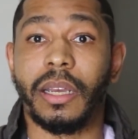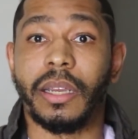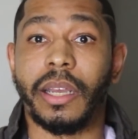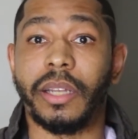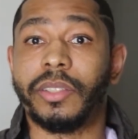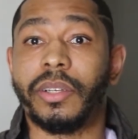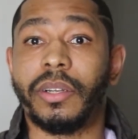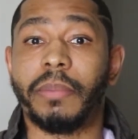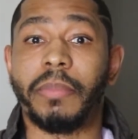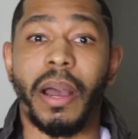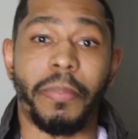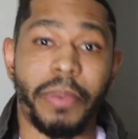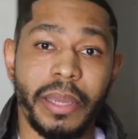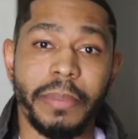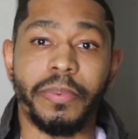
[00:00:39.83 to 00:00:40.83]
concerned
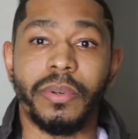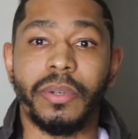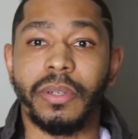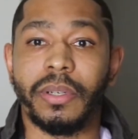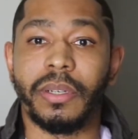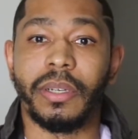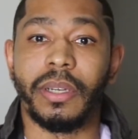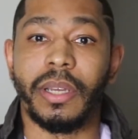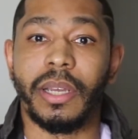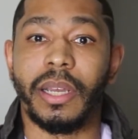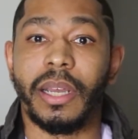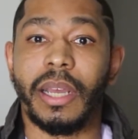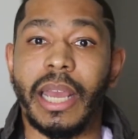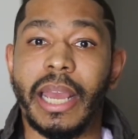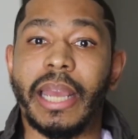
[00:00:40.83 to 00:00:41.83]
about people,
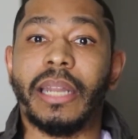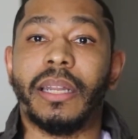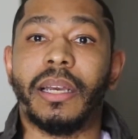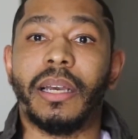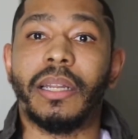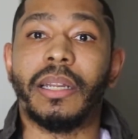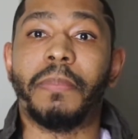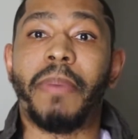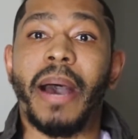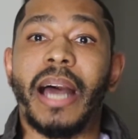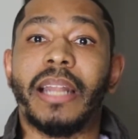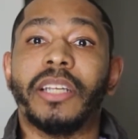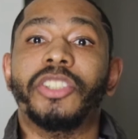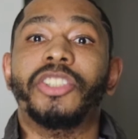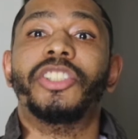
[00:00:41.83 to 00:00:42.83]
and
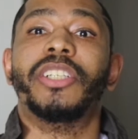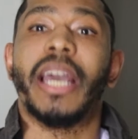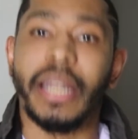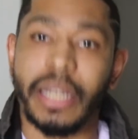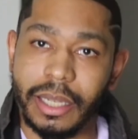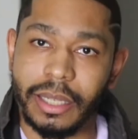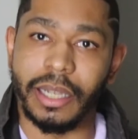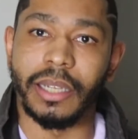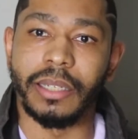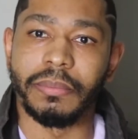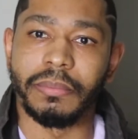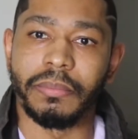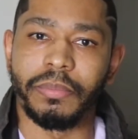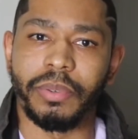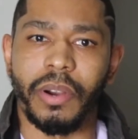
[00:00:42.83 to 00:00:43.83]
unapologetically
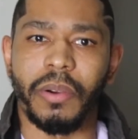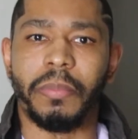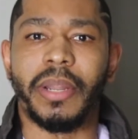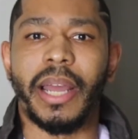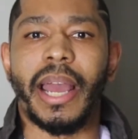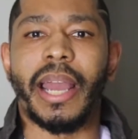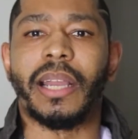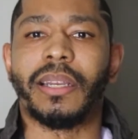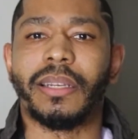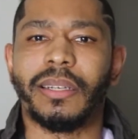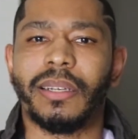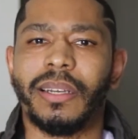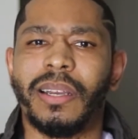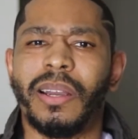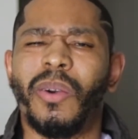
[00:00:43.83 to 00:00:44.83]
pro-Black.
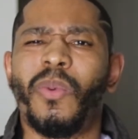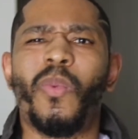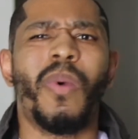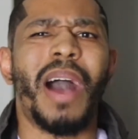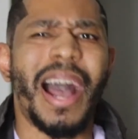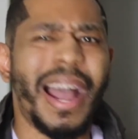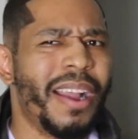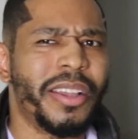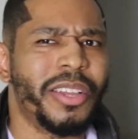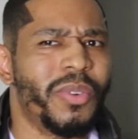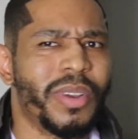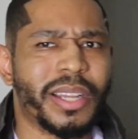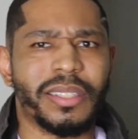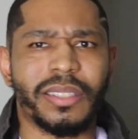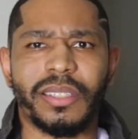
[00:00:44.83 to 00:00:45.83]
Why are you
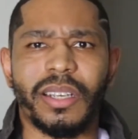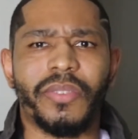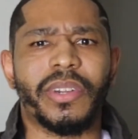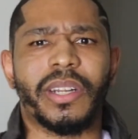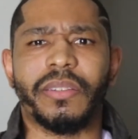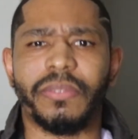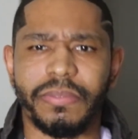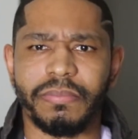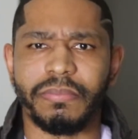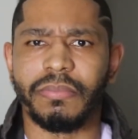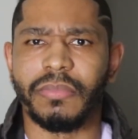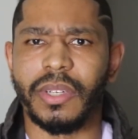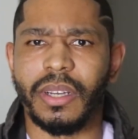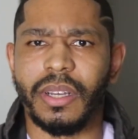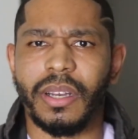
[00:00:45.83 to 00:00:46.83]
a conservative?
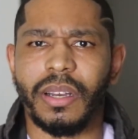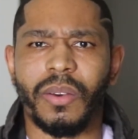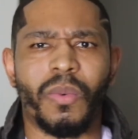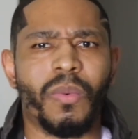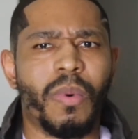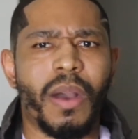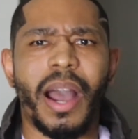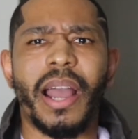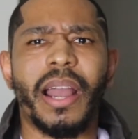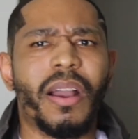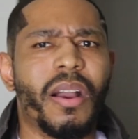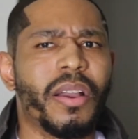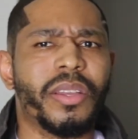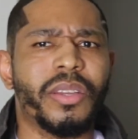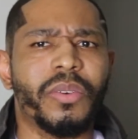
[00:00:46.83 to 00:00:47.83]
Why
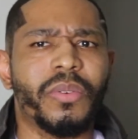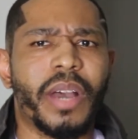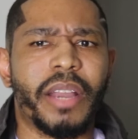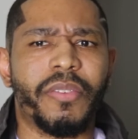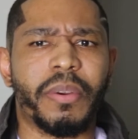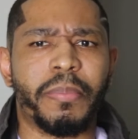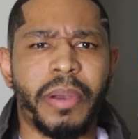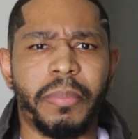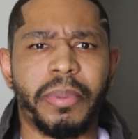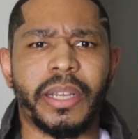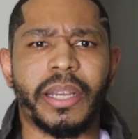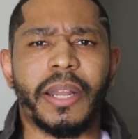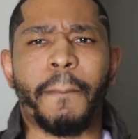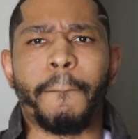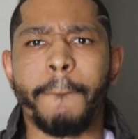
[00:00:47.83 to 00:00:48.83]
are you a
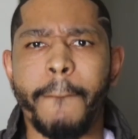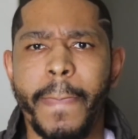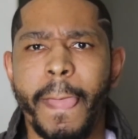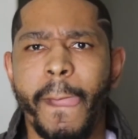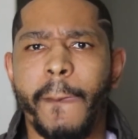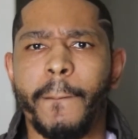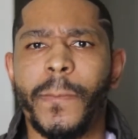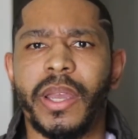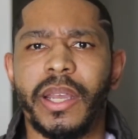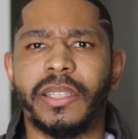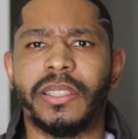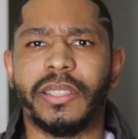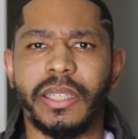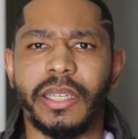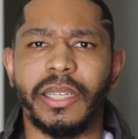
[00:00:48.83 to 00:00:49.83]
Republican? It
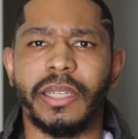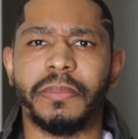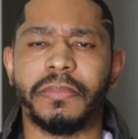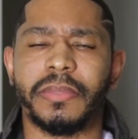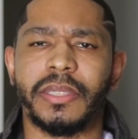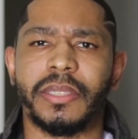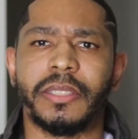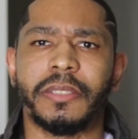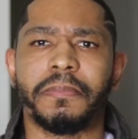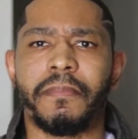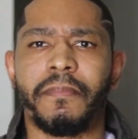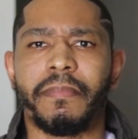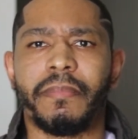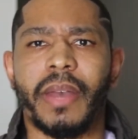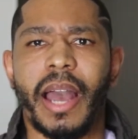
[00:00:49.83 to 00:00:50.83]
seems
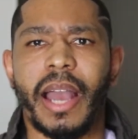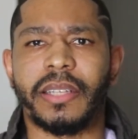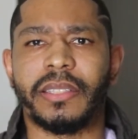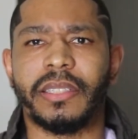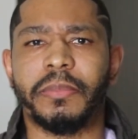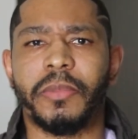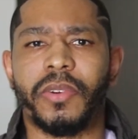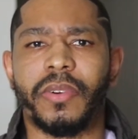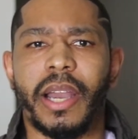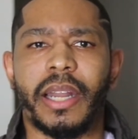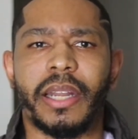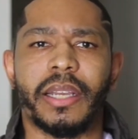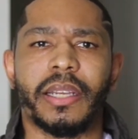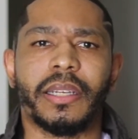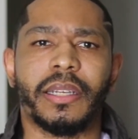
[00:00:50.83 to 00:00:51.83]
oxymoronic.